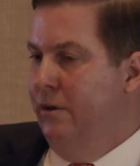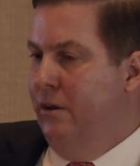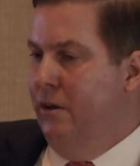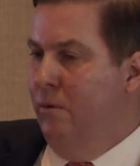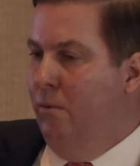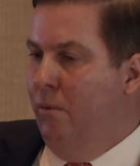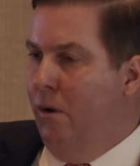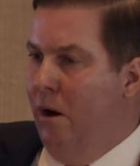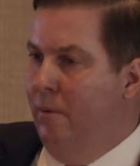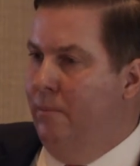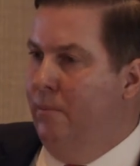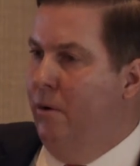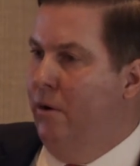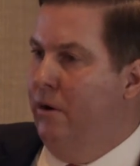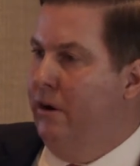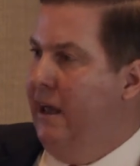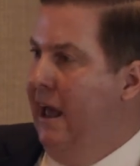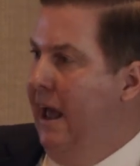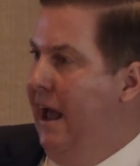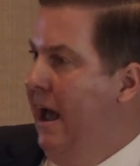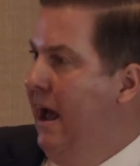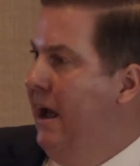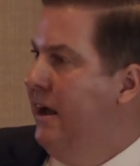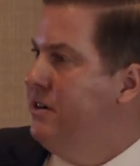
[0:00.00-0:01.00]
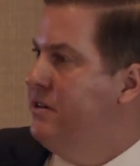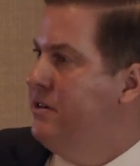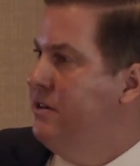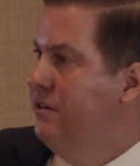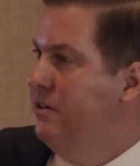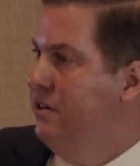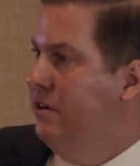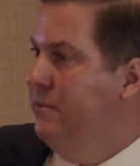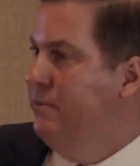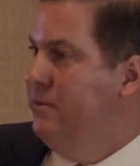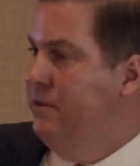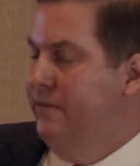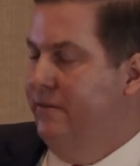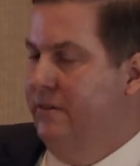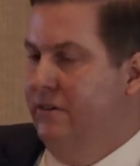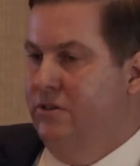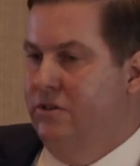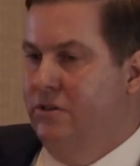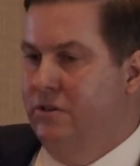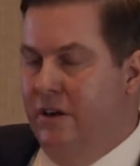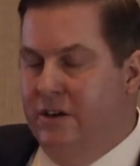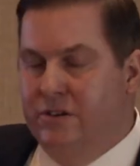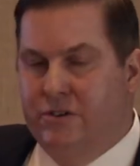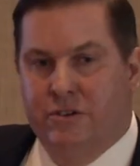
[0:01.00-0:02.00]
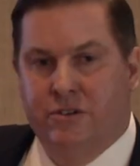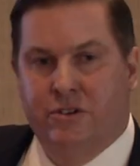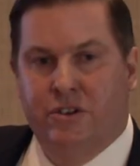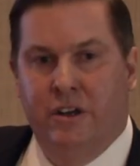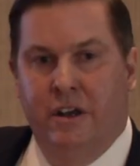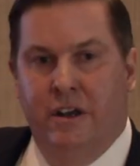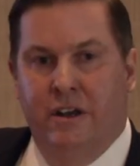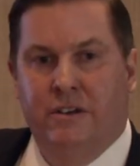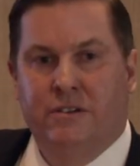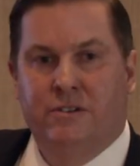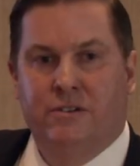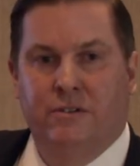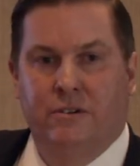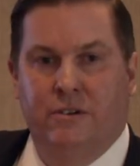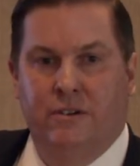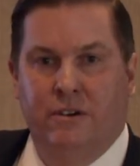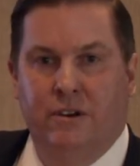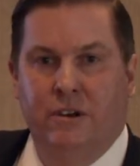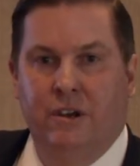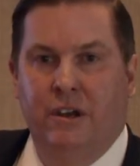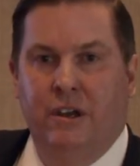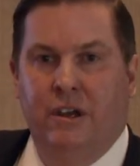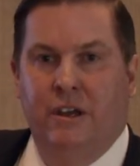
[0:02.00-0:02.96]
you want more cash in terms of a treasure chest or,